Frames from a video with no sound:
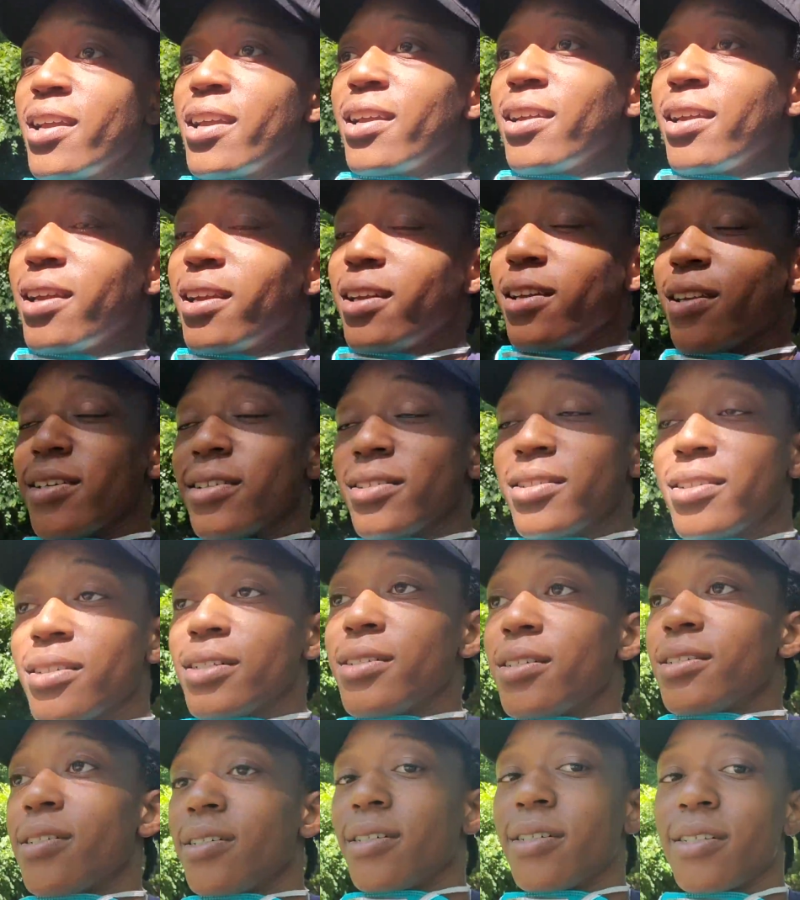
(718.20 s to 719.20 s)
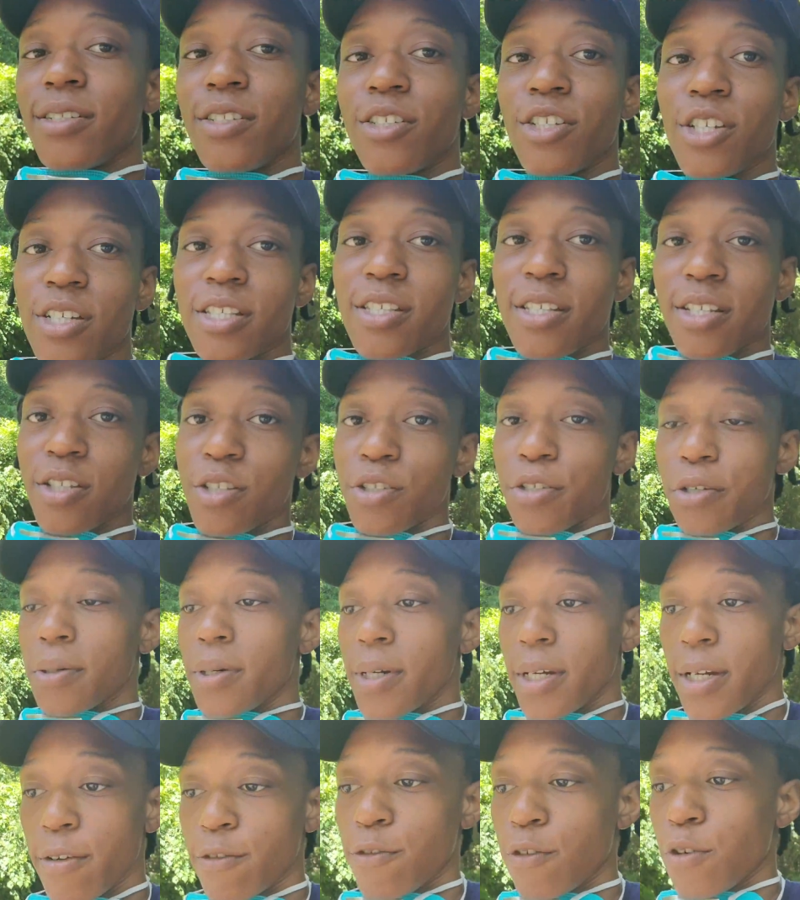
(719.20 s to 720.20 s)
and just
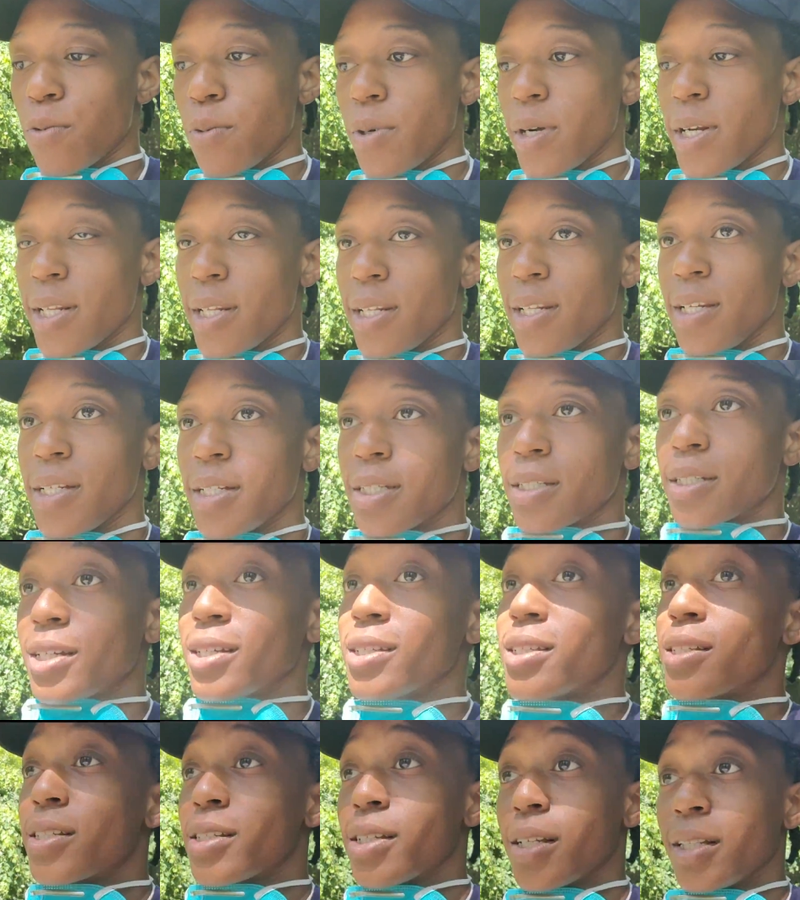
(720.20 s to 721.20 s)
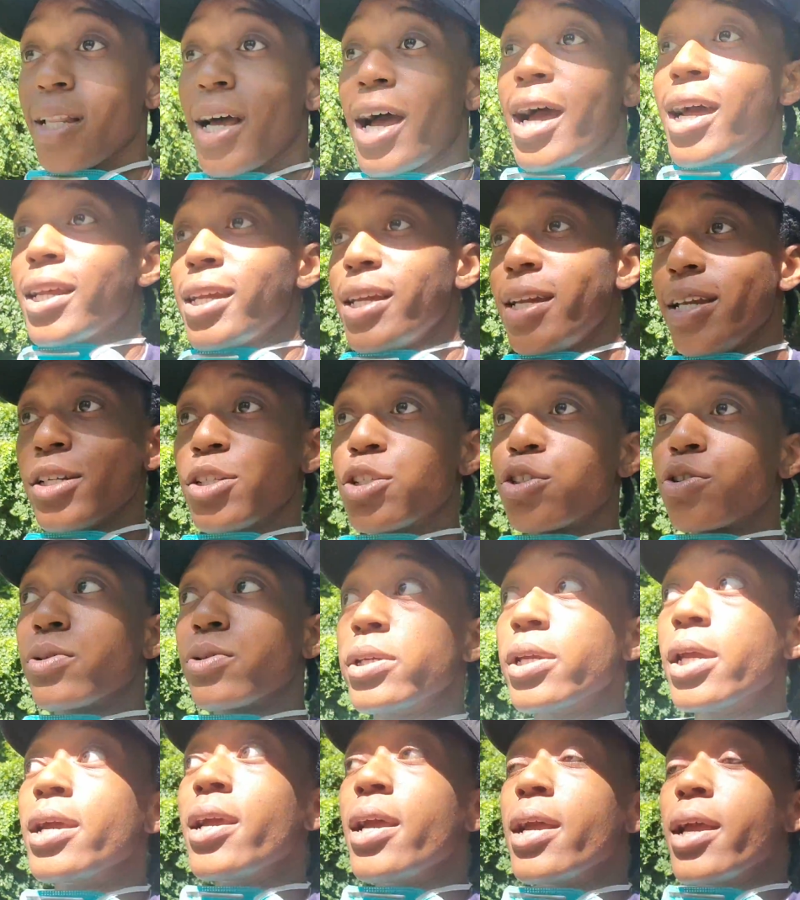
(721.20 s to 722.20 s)
enjoy it for what it is, because it's a lot of history
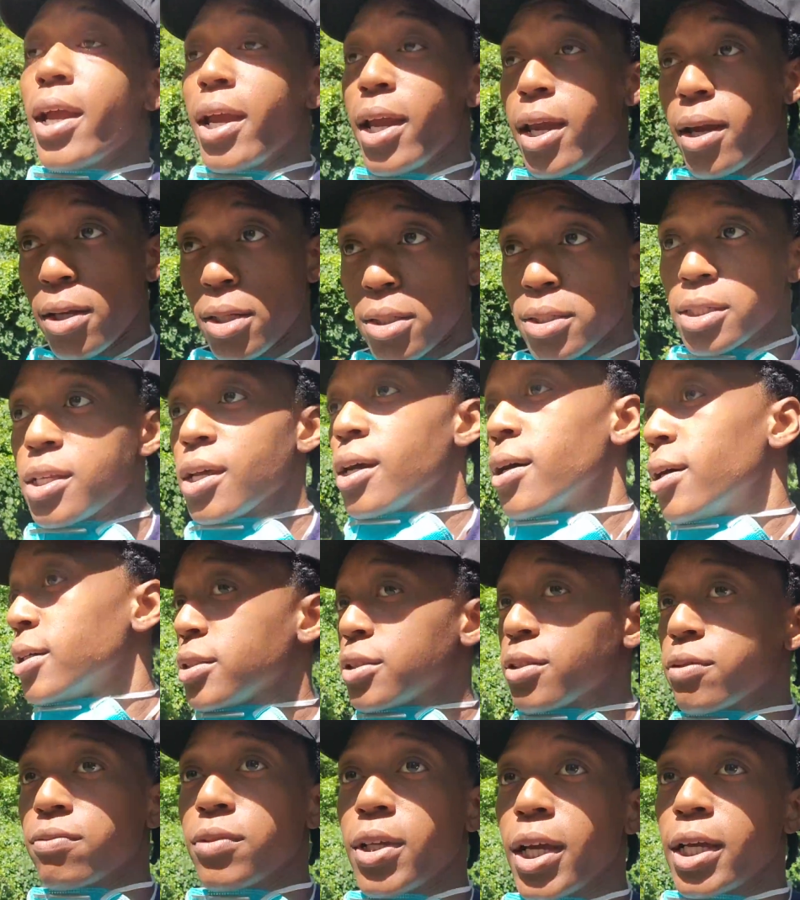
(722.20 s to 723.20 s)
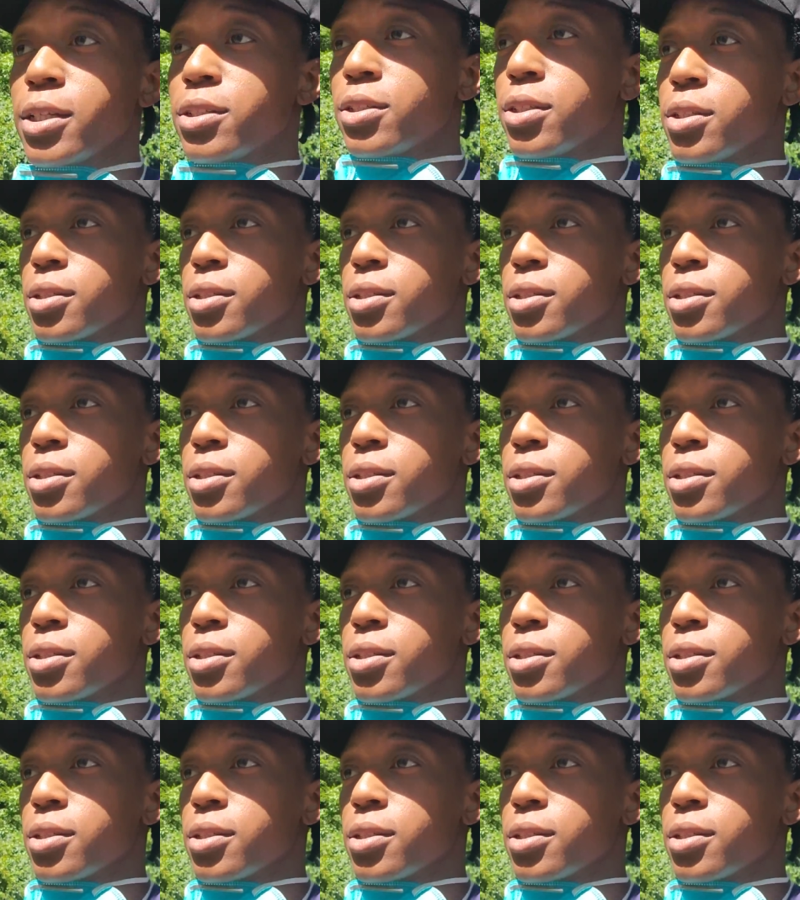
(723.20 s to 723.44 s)
and tons of nature